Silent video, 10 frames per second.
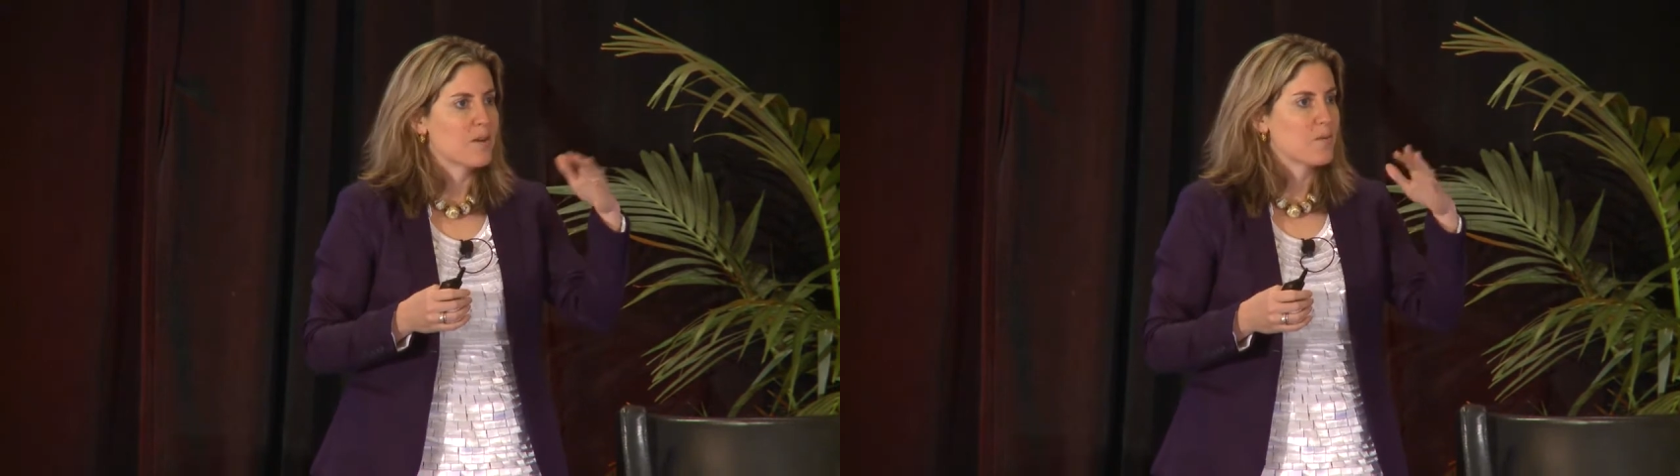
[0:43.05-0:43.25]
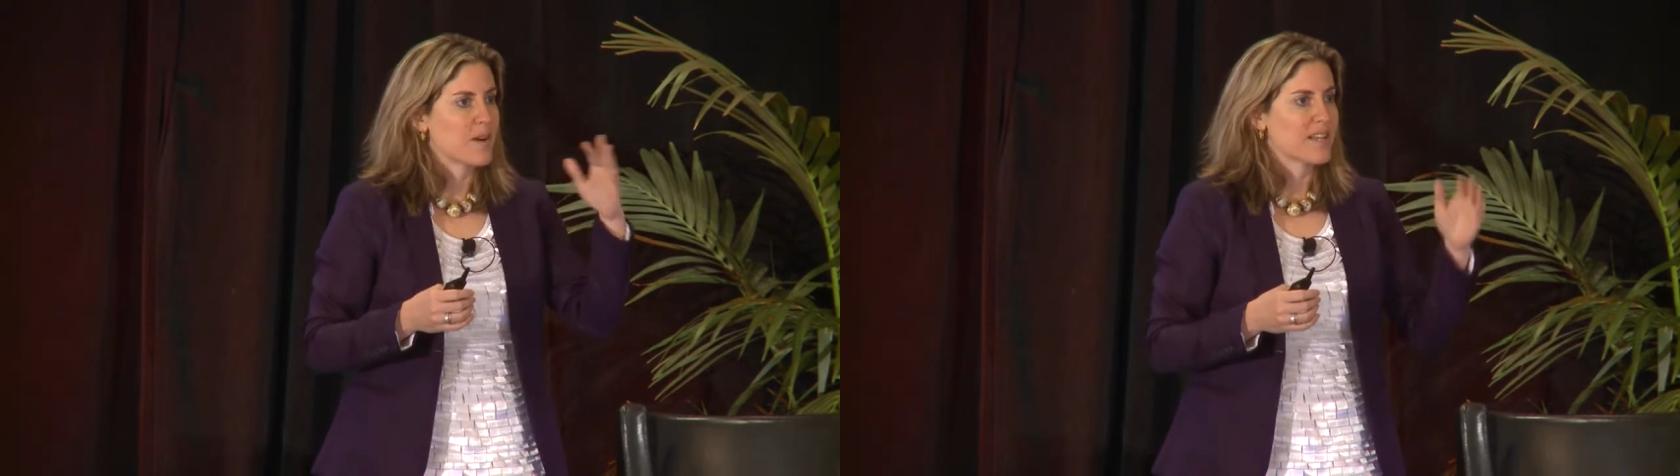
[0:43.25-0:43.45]

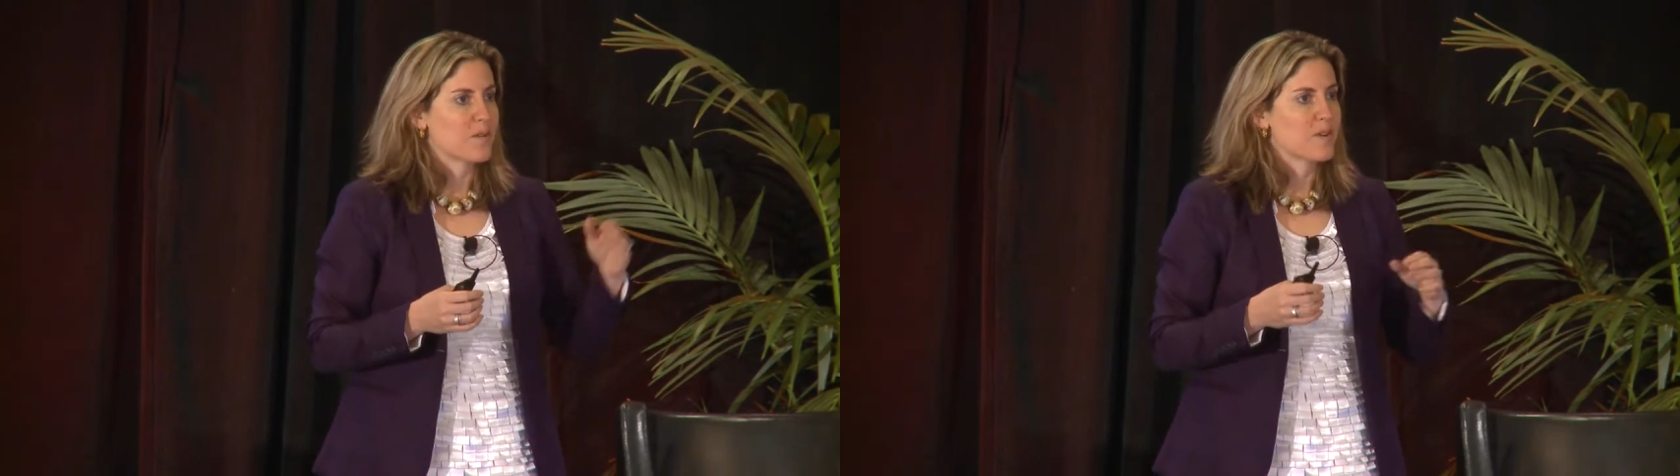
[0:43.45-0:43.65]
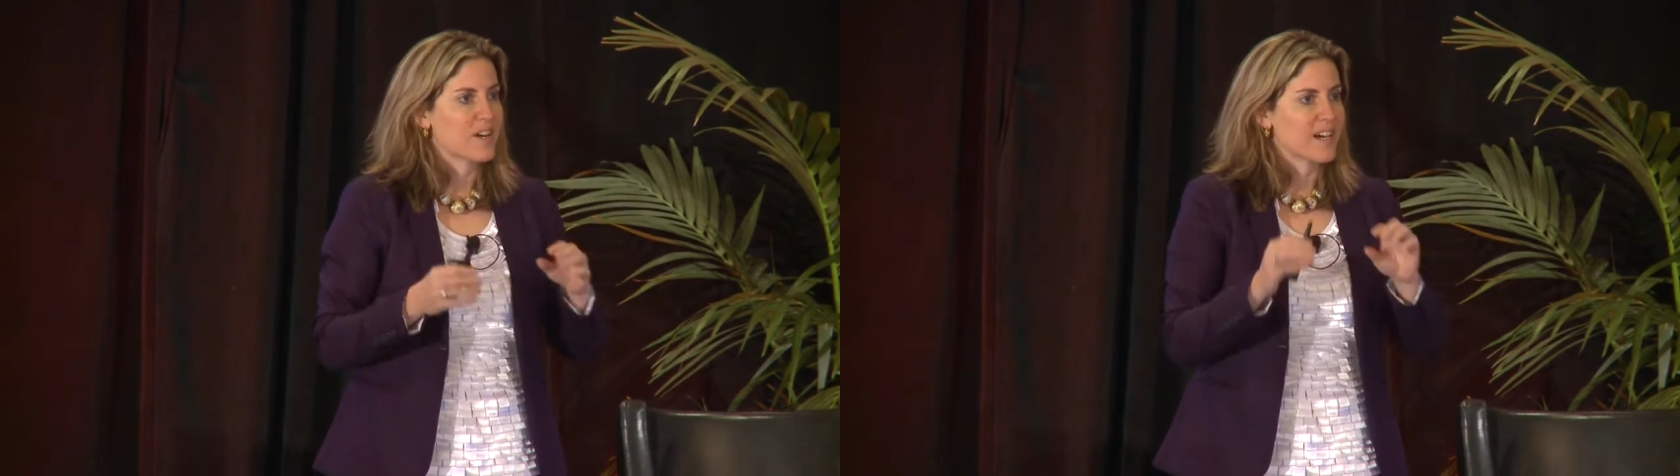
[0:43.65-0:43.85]
where they
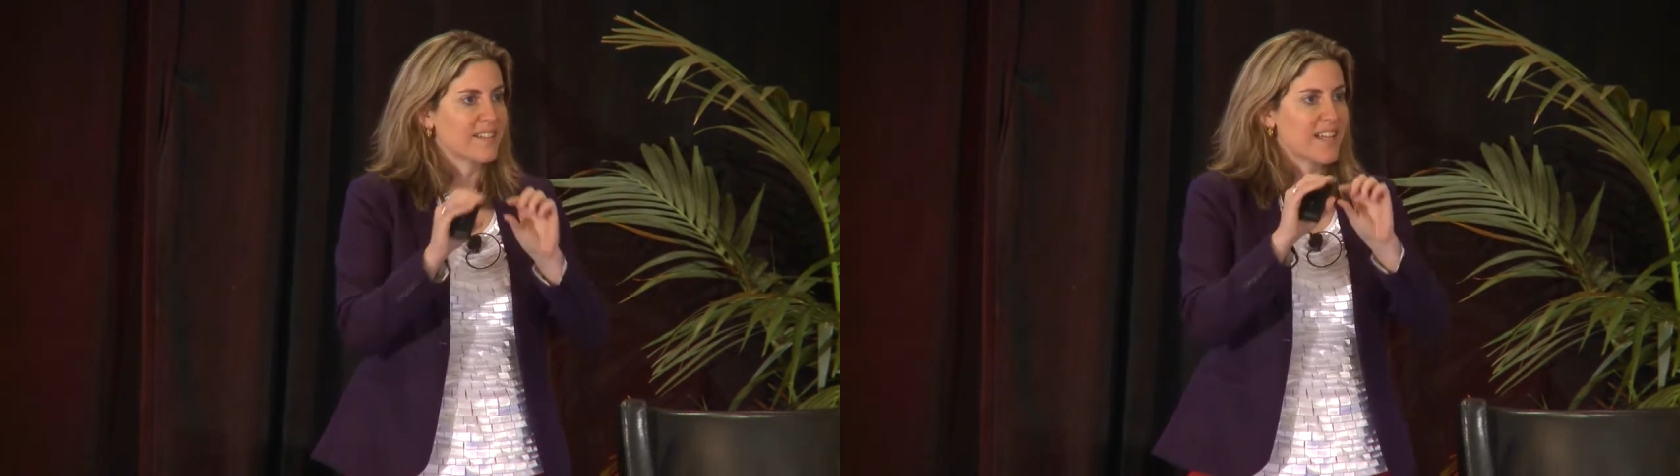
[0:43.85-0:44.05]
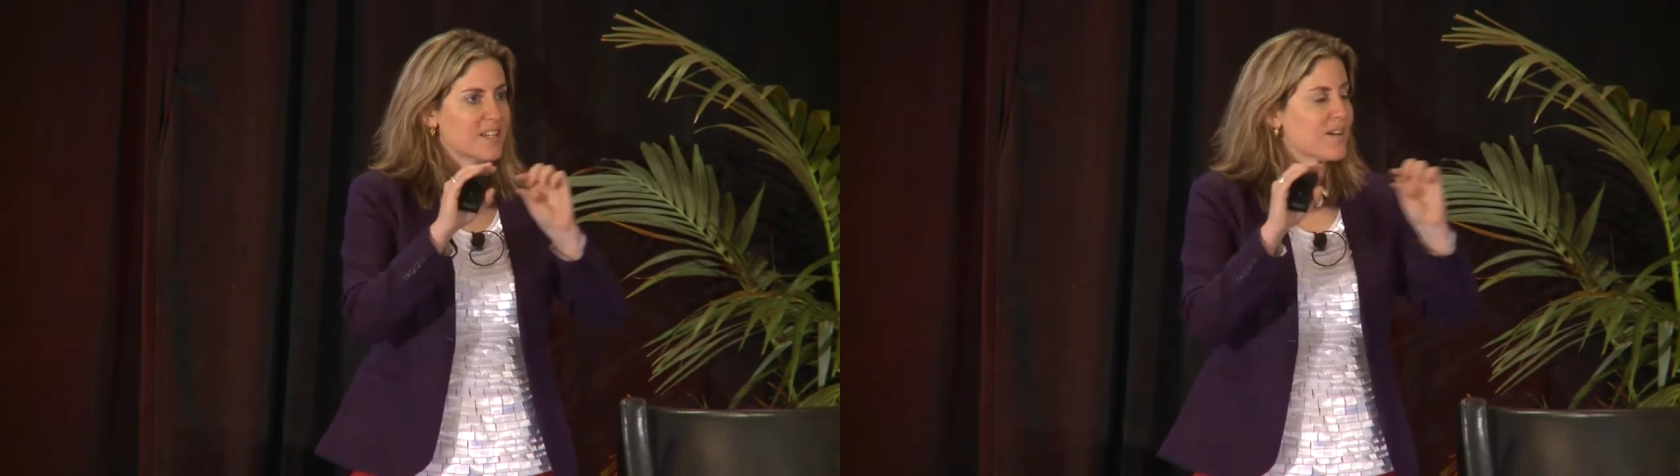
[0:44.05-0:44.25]
work and
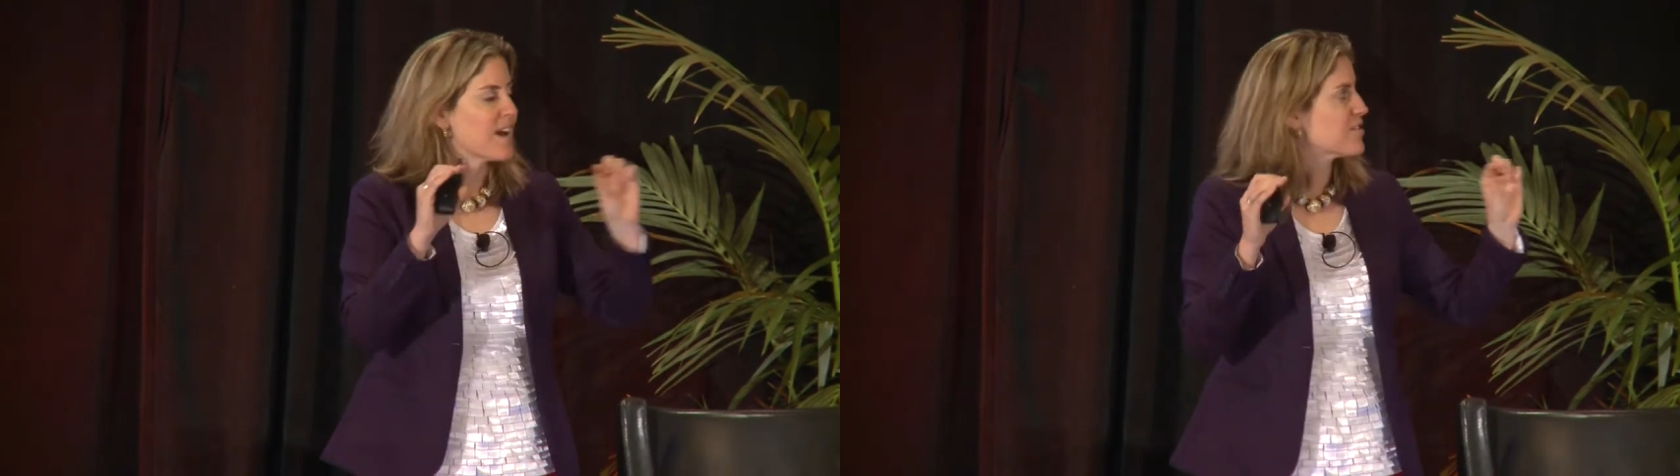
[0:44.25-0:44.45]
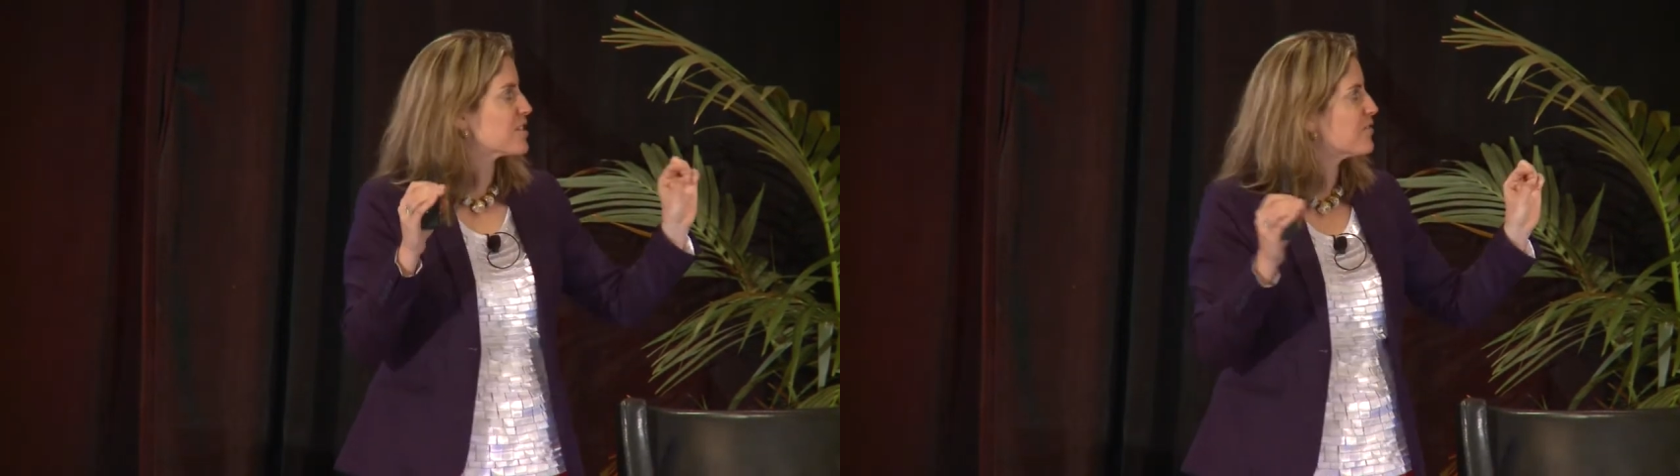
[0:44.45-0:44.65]
then you have
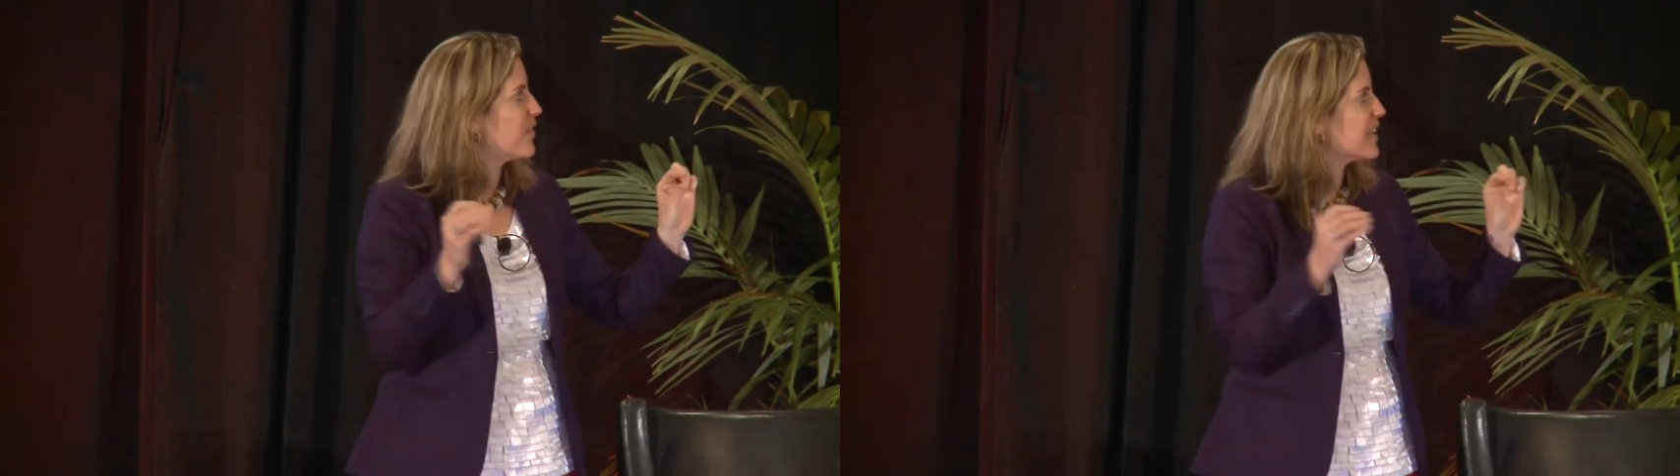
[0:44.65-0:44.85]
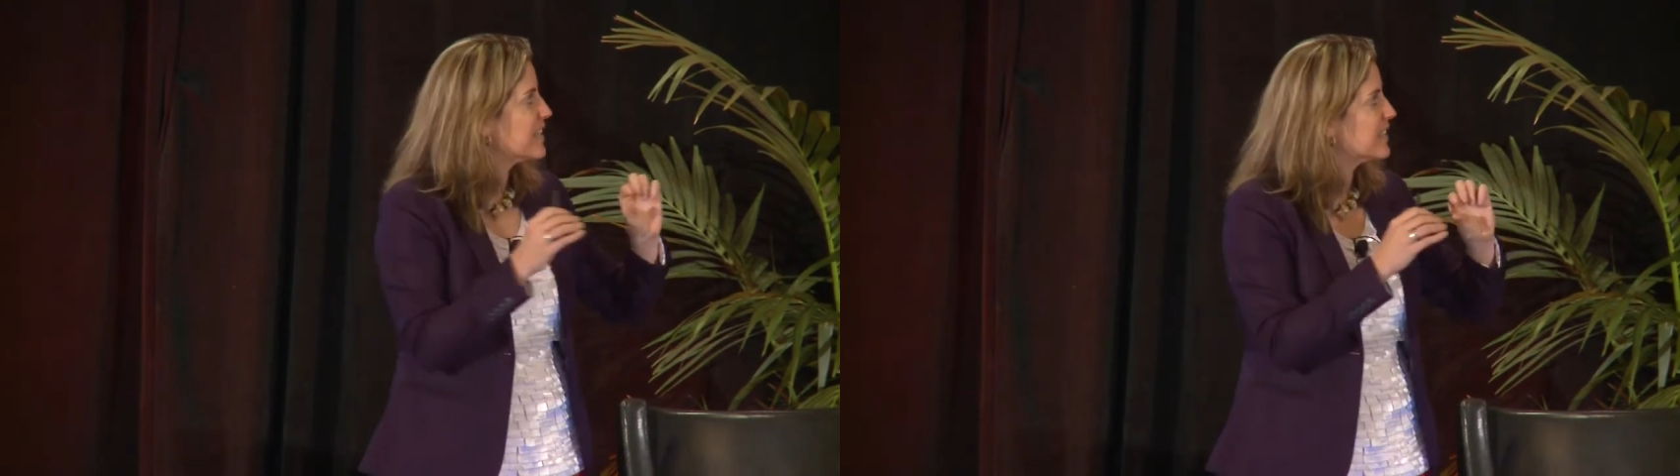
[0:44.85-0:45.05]
this
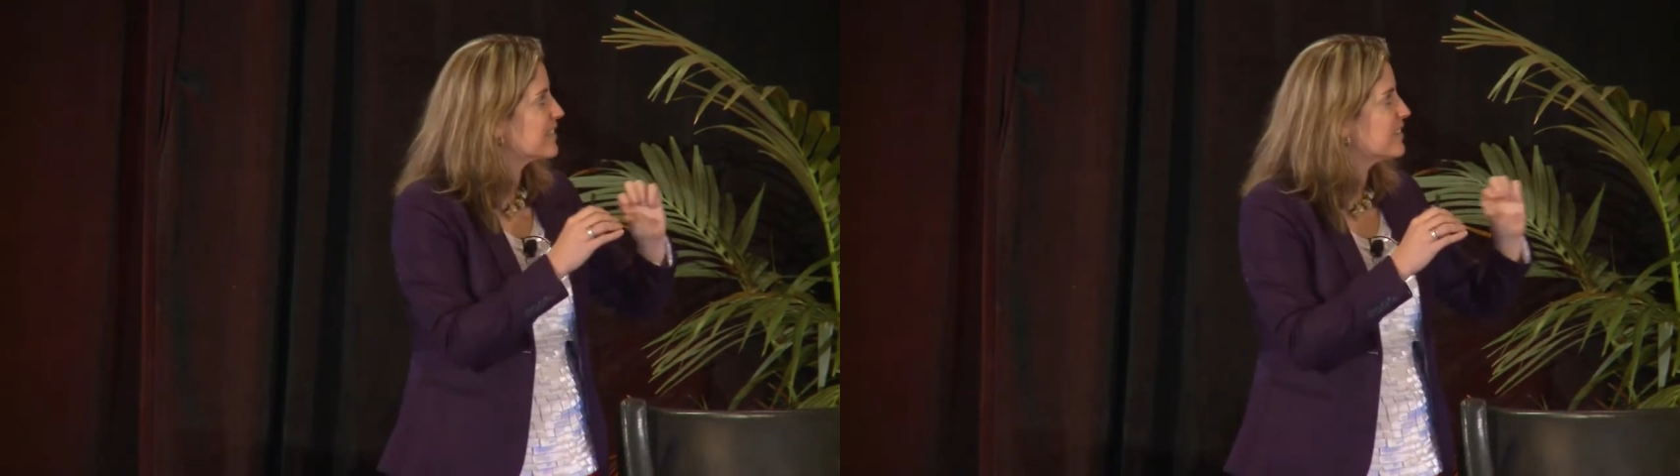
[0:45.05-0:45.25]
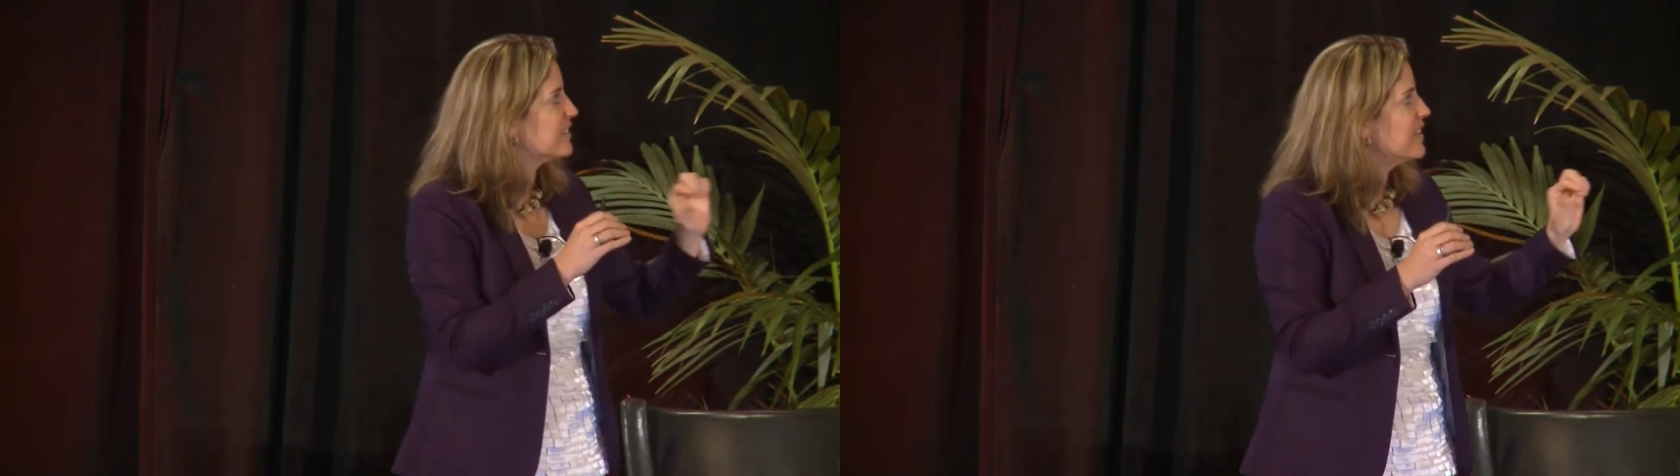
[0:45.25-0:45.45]
funny
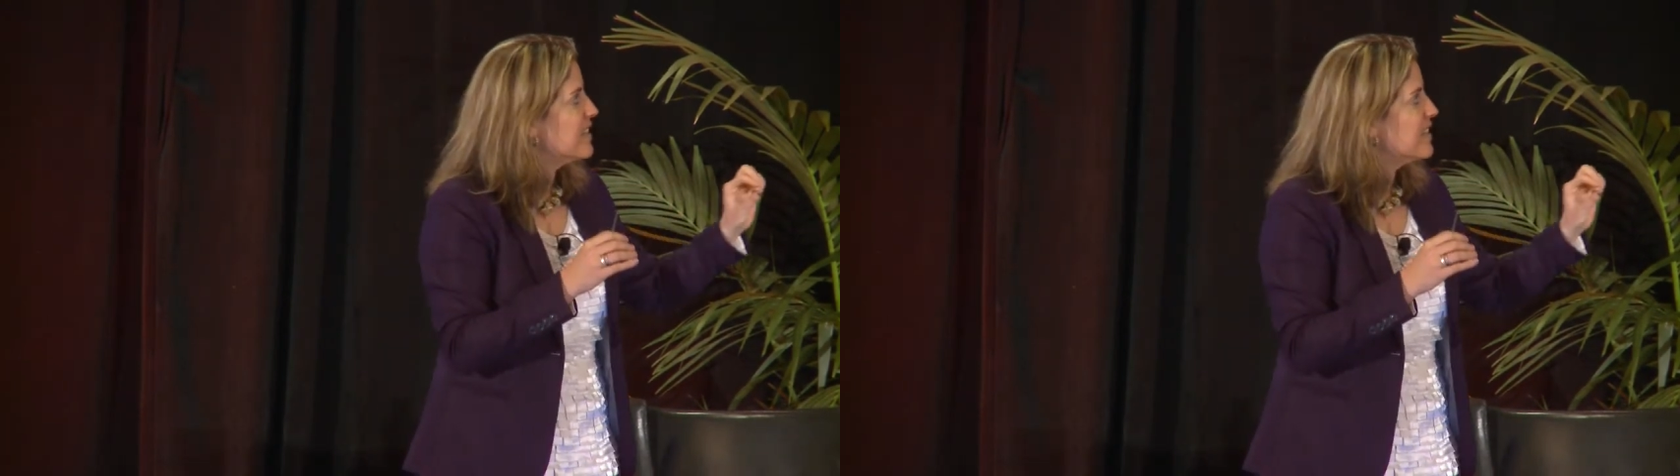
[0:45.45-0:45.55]
little,